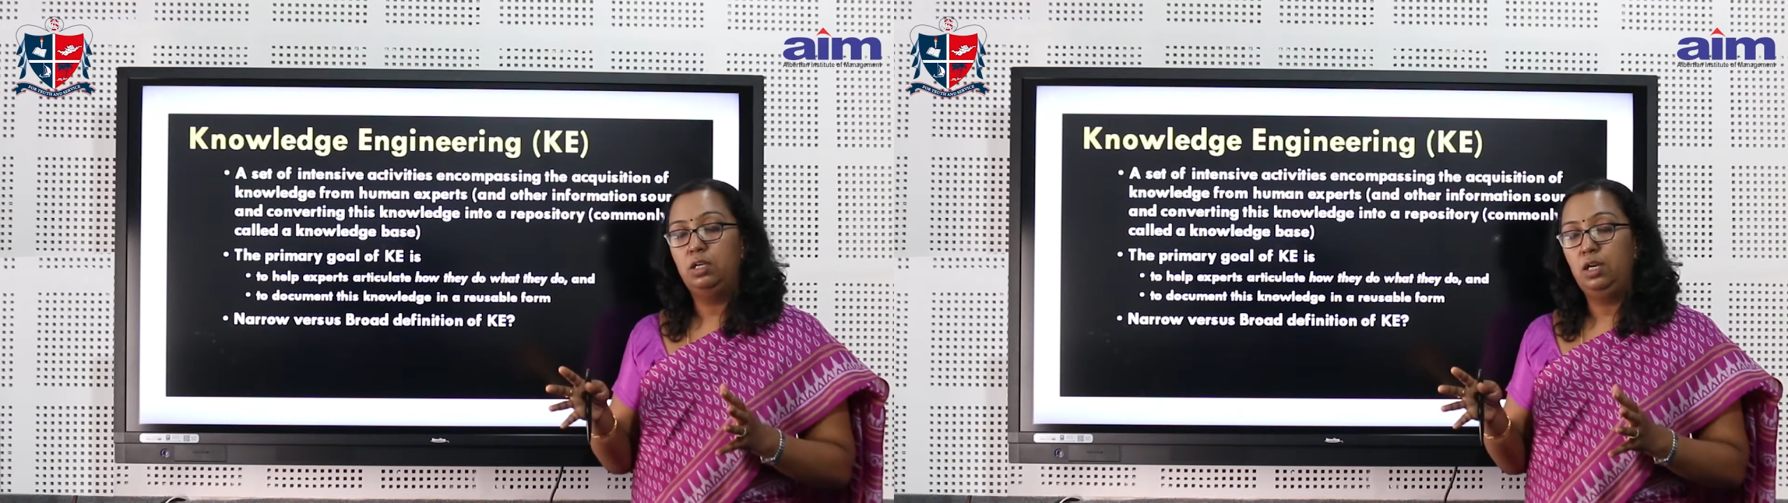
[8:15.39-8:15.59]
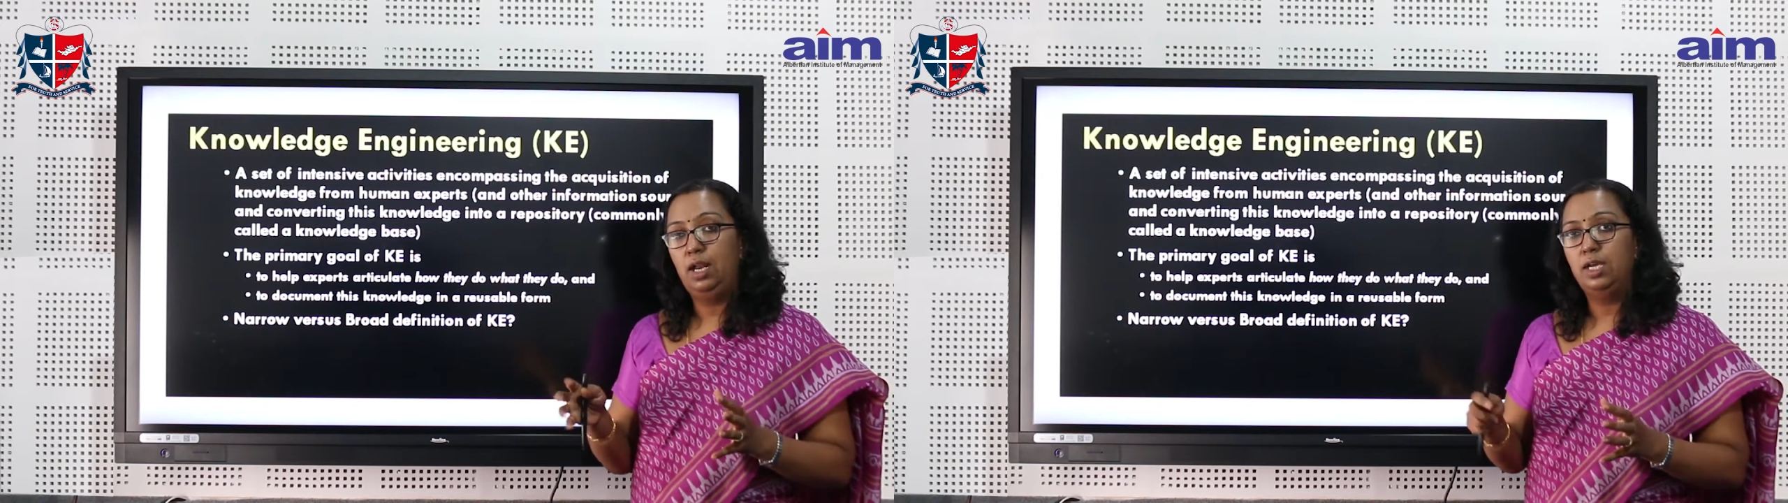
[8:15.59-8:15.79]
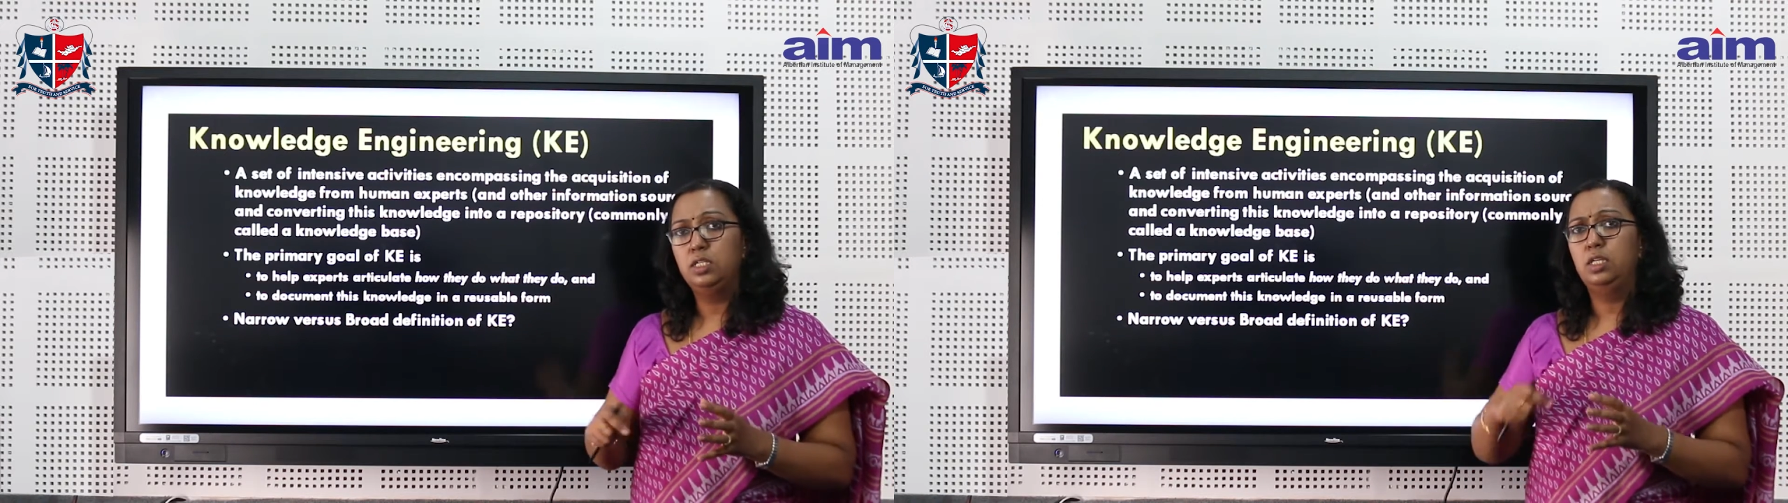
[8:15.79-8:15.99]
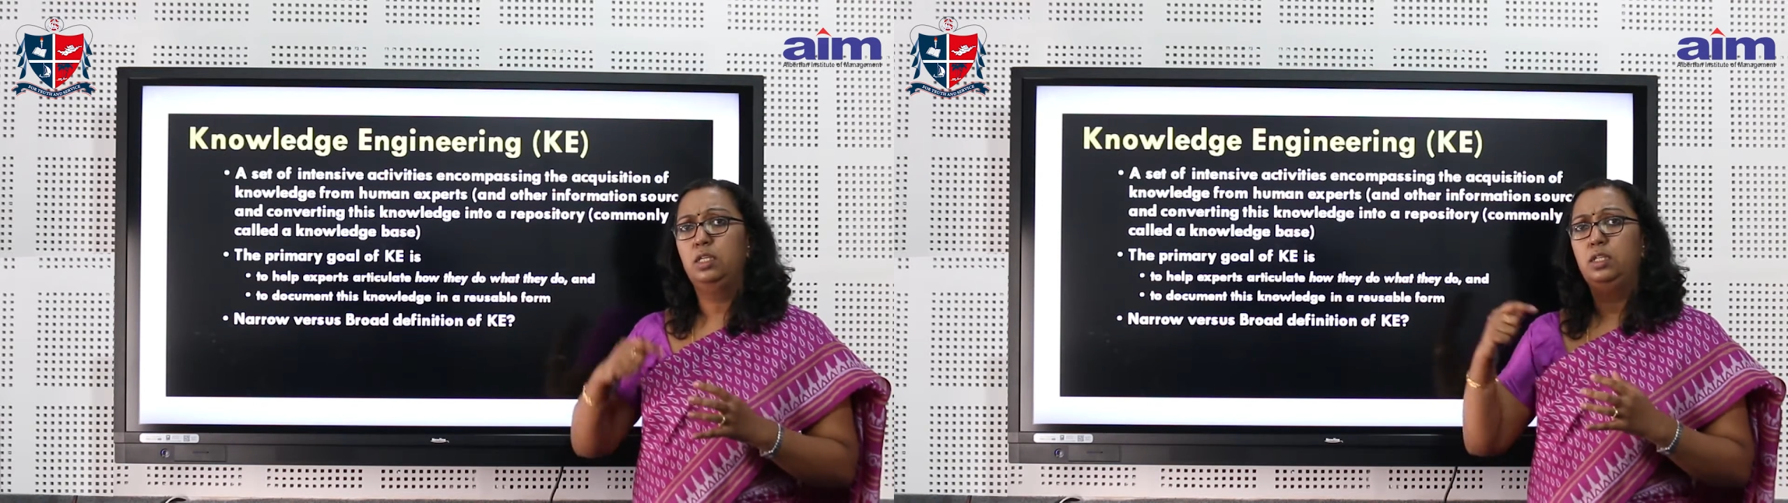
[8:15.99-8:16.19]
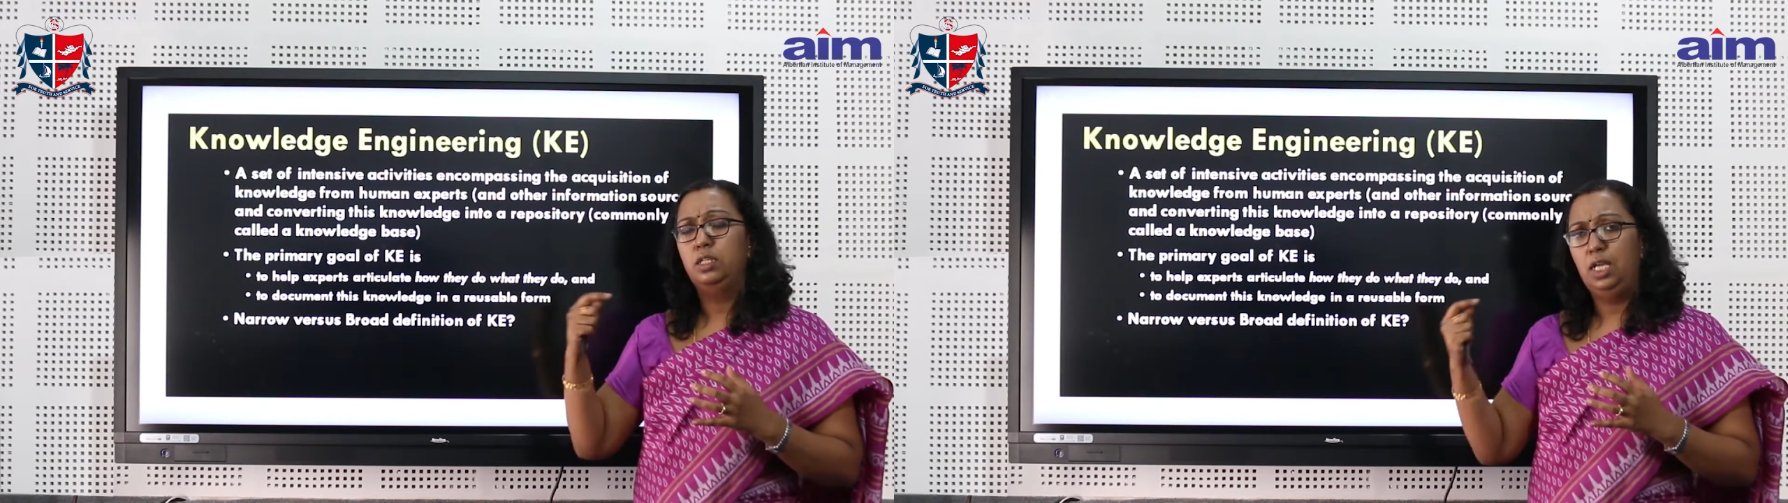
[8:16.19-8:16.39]
relies.
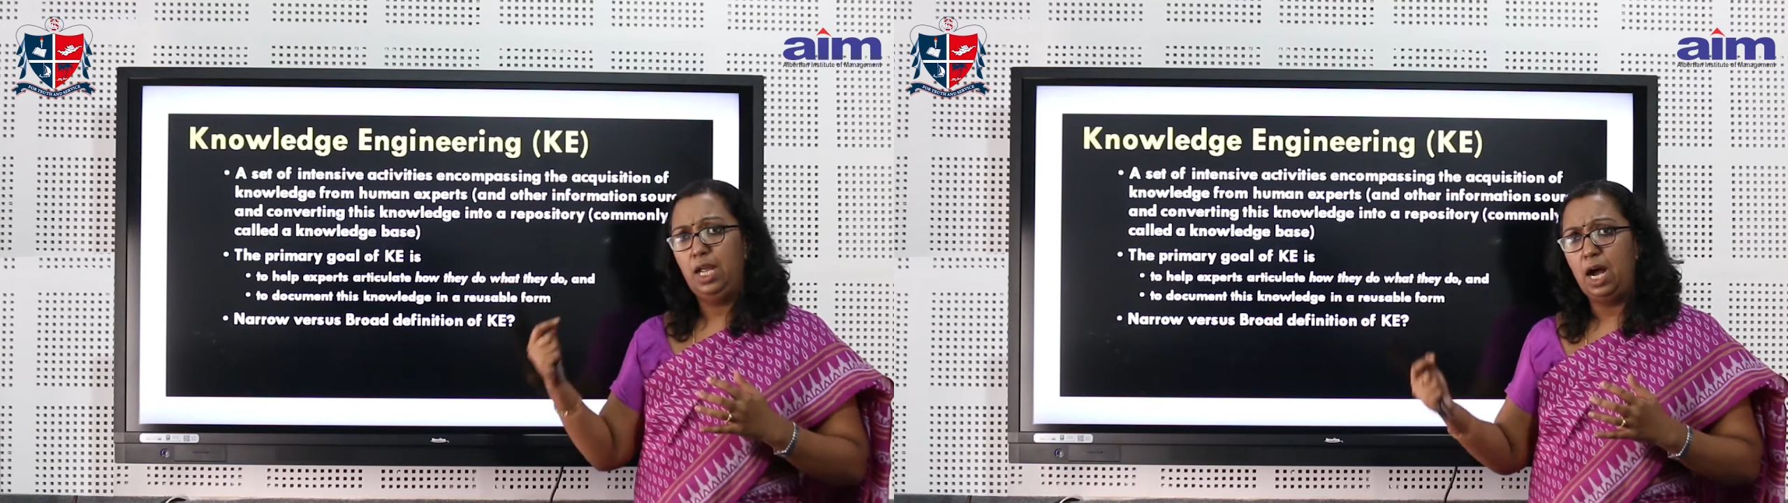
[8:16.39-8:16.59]
They